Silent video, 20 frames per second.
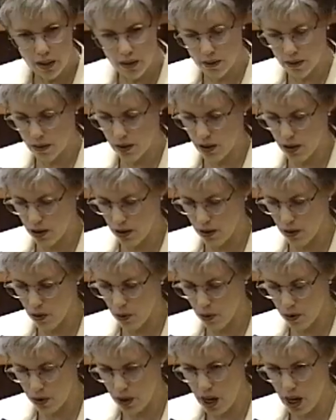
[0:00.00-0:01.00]
the
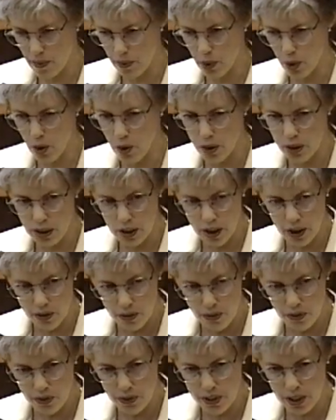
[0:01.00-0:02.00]
top row and another
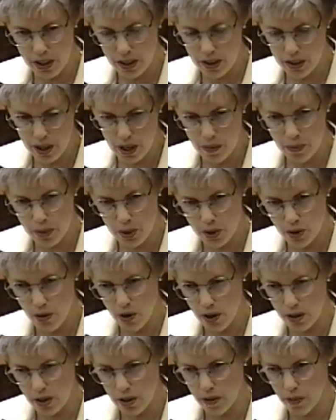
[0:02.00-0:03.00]
15 samples
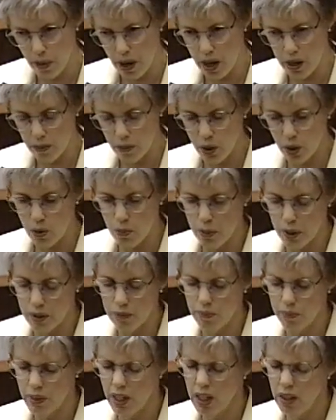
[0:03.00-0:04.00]
across the bottom row. But
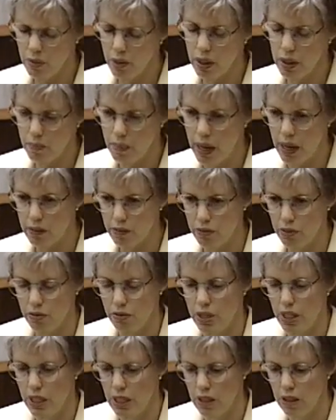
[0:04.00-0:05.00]
anyway, about
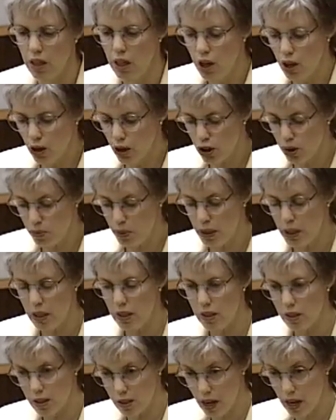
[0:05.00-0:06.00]
15 could
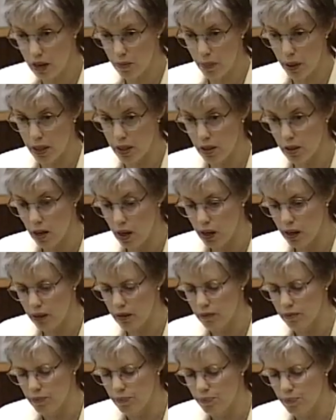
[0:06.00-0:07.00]
be side by side.
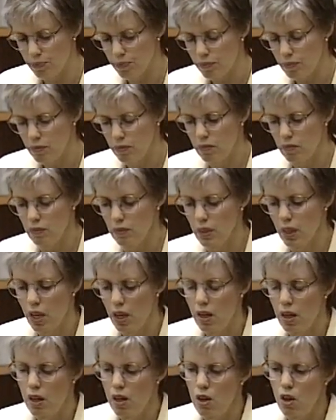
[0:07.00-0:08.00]

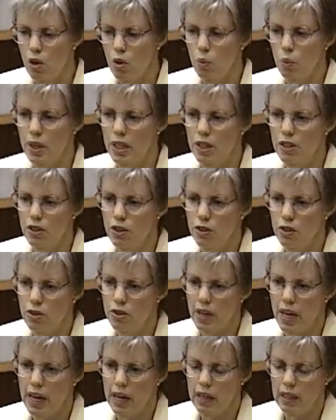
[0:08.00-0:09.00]
We knew
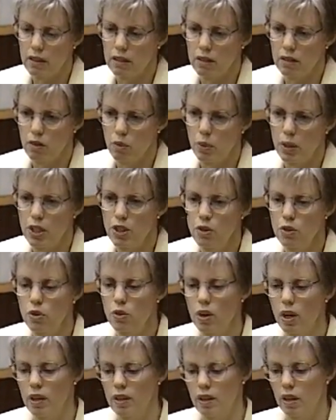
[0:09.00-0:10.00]

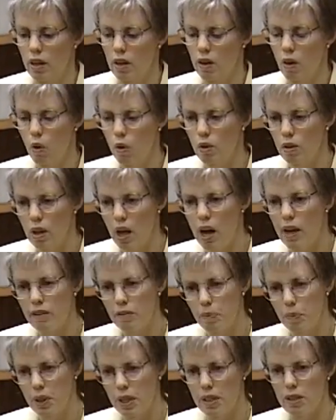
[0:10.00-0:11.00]
a whole lot
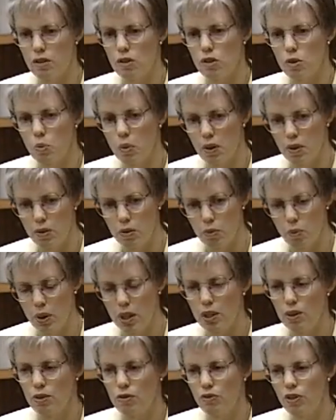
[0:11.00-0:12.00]
of places where we
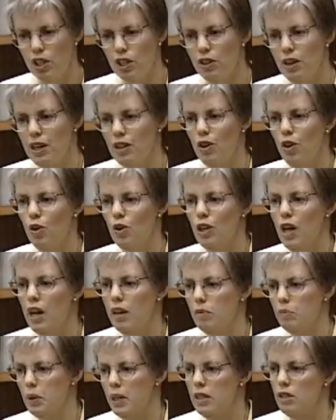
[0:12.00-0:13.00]
could figure out a whole lot
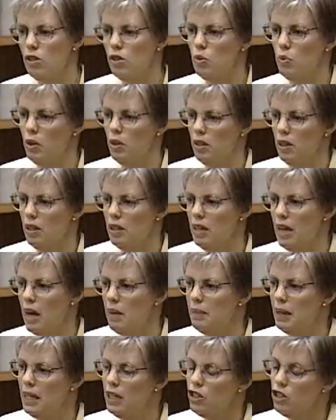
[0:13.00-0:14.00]
of places where the
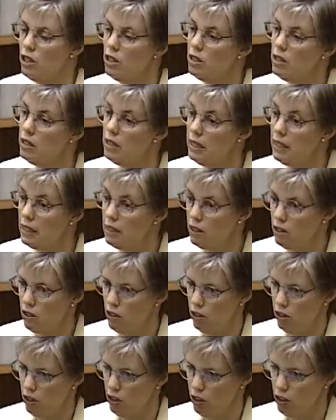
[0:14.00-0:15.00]
contamination didn't
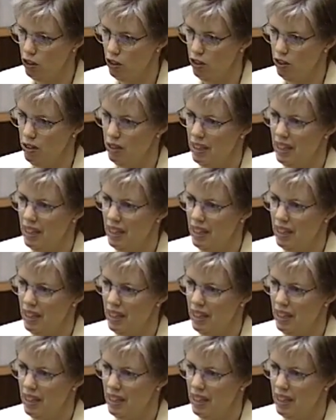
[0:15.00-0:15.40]
occur.